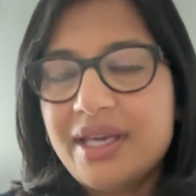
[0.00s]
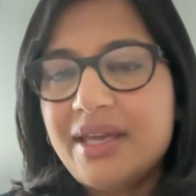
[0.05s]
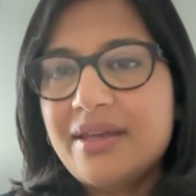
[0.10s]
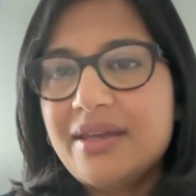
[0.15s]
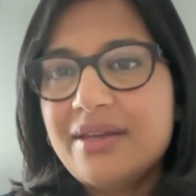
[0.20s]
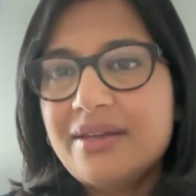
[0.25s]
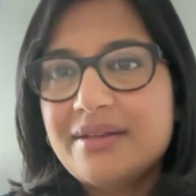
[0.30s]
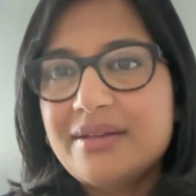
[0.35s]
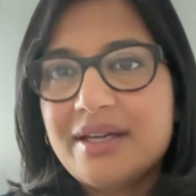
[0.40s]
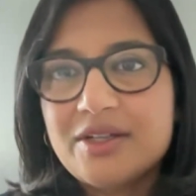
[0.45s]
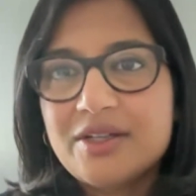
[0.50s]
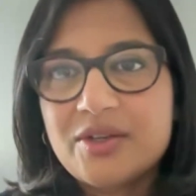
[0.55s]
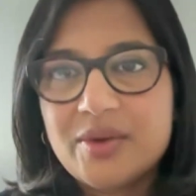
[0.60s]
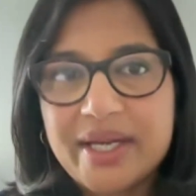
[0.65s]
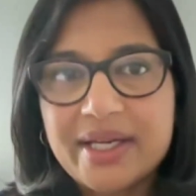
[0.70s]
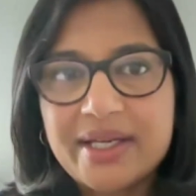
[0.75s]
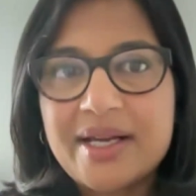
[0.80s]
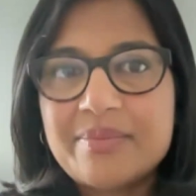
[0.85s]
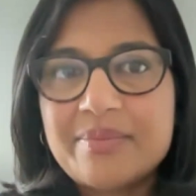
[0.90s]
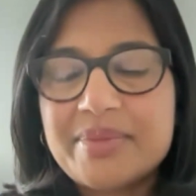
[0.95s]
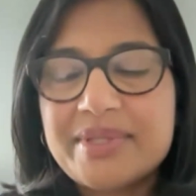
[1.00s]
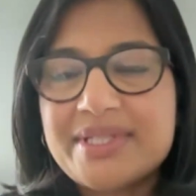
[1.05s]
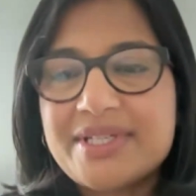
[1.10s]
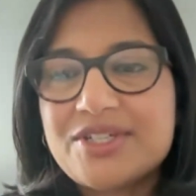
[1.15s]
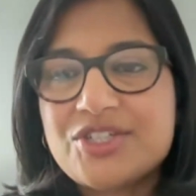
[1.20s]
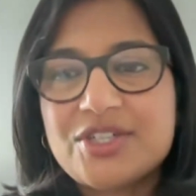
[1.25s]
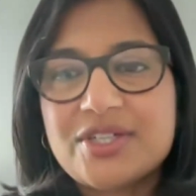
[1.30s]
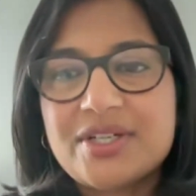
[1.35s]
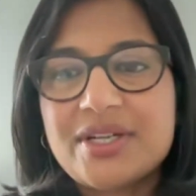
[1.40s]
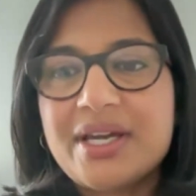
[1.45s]
in a grant
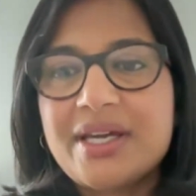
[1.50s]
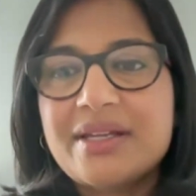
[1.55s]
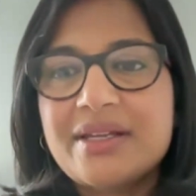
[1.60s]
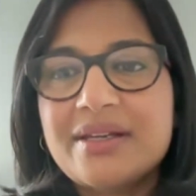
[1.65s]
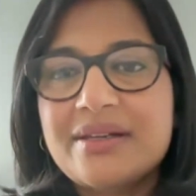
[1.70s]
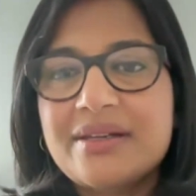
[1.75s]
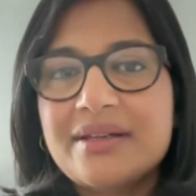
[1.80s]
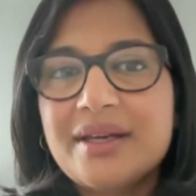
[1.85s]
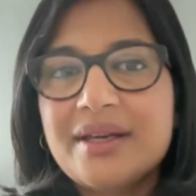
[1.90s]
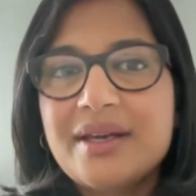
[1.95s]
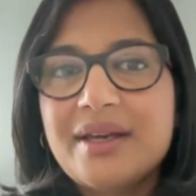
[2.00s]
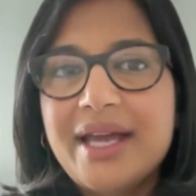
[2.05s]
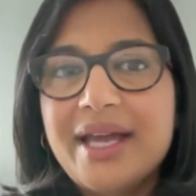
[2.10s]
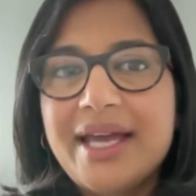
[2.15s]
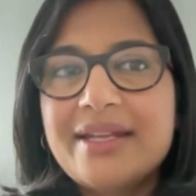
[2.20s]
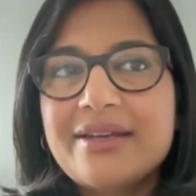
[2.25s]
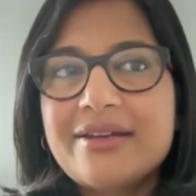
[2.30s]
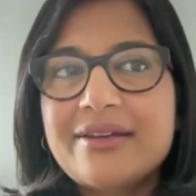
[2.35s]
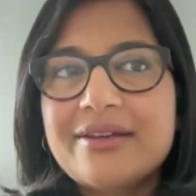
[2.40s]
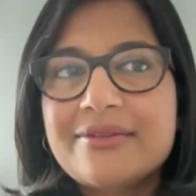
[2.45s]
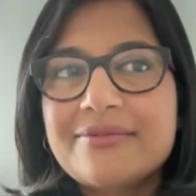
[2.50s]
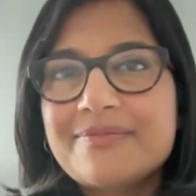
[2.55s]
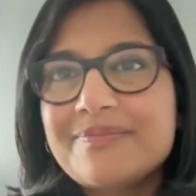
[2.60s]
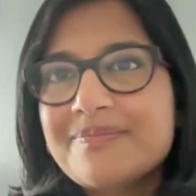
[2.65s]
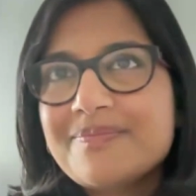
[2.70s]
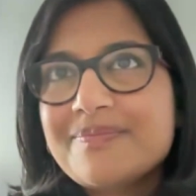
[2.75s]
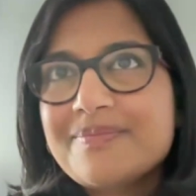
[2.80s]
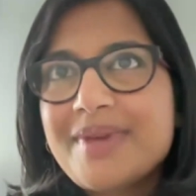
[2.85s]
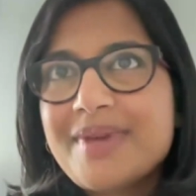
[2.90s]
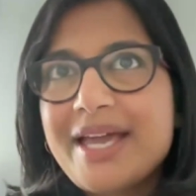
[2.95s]
competition at
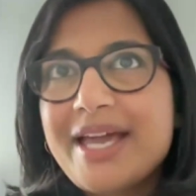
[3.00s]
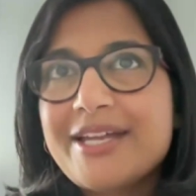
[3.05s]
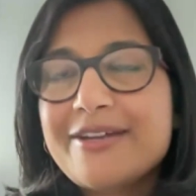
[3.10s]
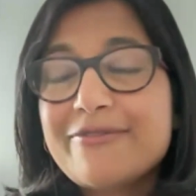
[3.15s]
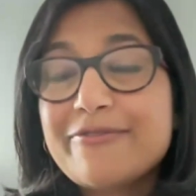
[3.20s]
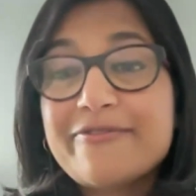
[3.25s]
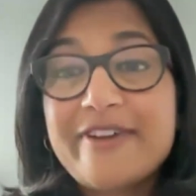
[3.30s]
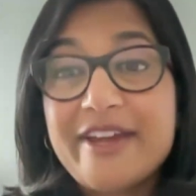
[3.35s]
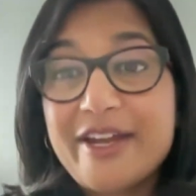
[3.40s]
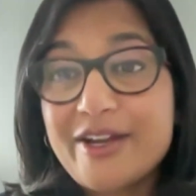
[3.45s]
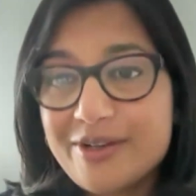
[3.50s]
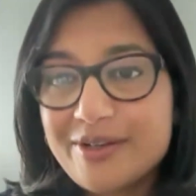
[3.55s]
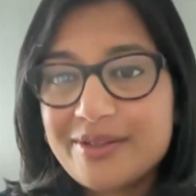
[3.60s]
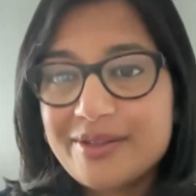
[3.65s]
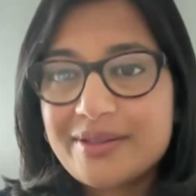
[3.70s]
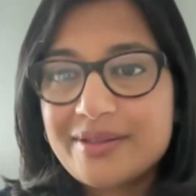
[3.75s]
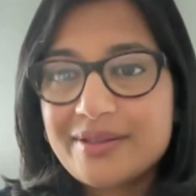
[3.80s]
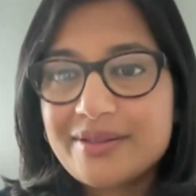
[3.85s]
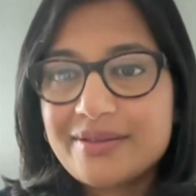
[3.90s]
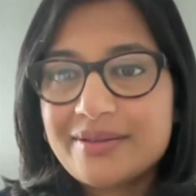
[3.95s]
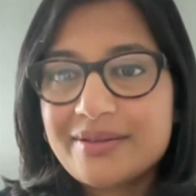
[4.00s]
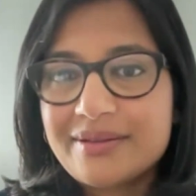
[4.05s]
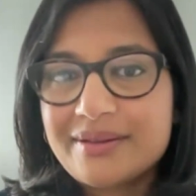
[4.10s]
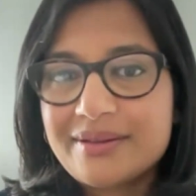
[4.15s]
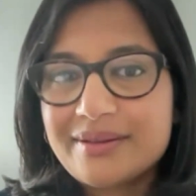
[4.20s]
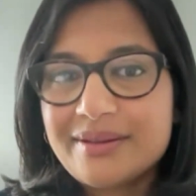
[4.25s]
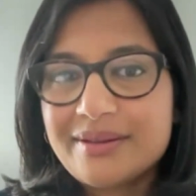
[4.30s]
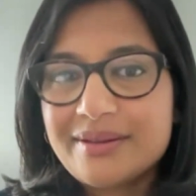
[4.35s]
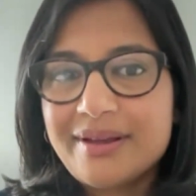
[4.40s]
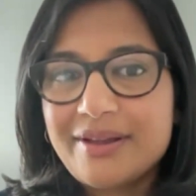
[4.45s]
a fair,
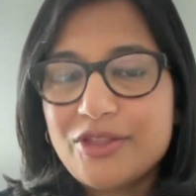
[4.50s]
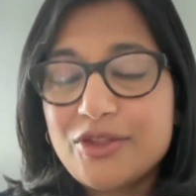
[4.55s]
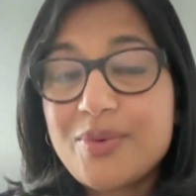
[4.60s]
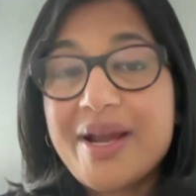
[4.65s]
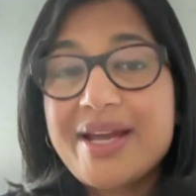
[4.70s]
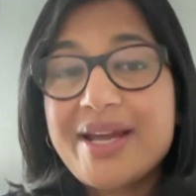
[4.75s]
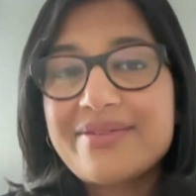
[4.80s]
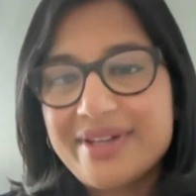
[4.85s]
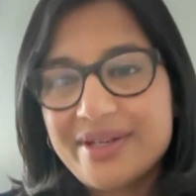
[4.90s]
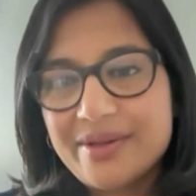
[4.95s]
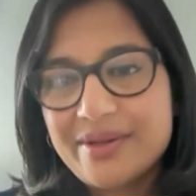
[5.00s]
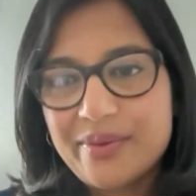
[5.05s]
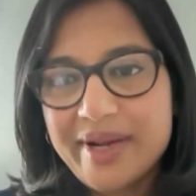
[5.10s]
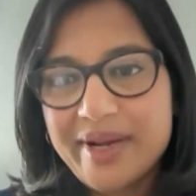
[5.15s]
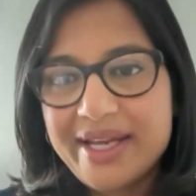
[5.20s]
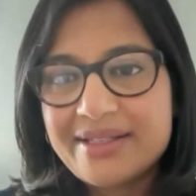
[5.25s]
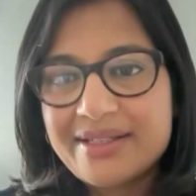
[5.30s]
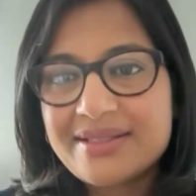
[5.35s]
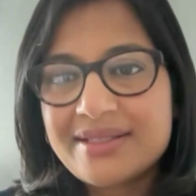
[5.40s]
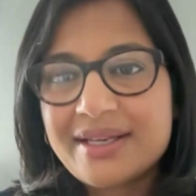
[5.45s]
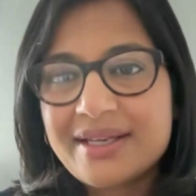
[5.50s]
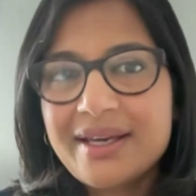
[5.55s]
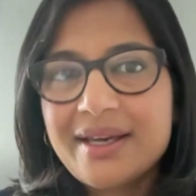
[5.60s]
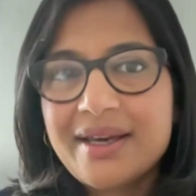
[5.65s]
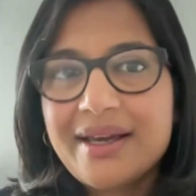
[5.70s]
thriving rate.